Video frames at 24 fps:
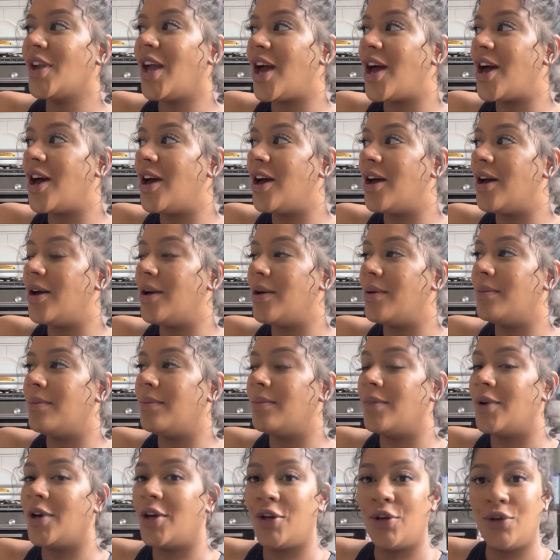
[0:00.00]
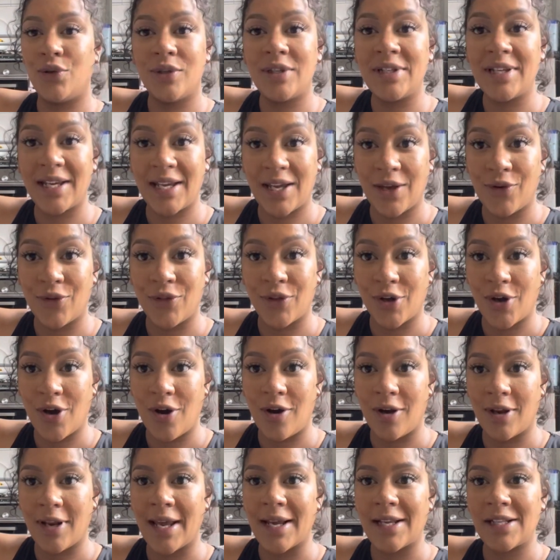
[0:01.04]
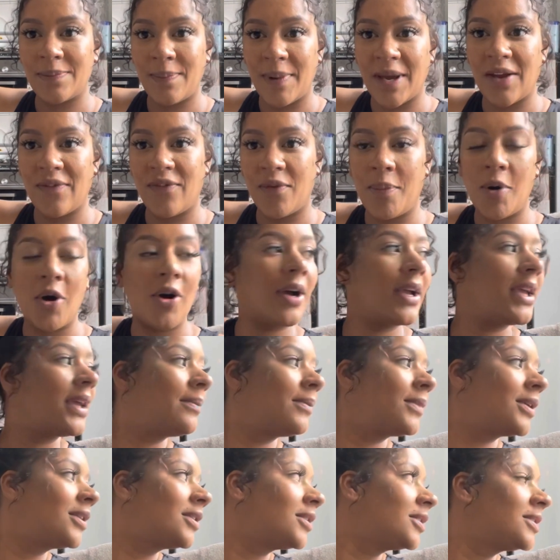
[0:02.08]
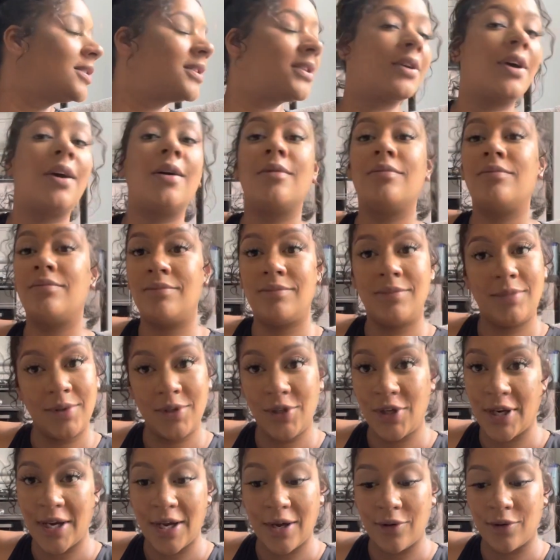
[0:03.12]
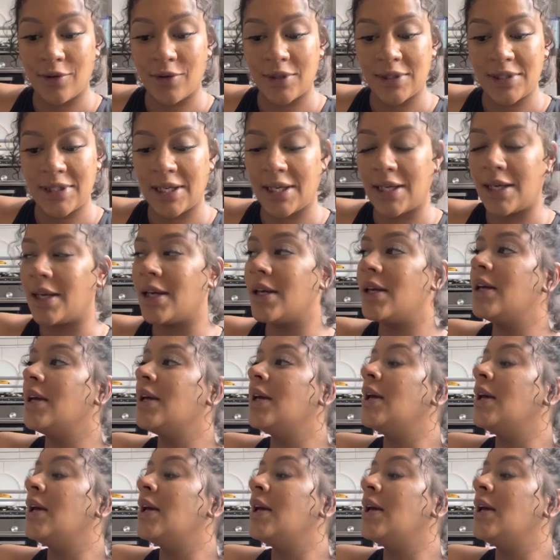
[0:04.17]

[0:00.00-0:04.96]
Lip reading: a new ticket on the car, like to pay for parking, because your girl got a ticket.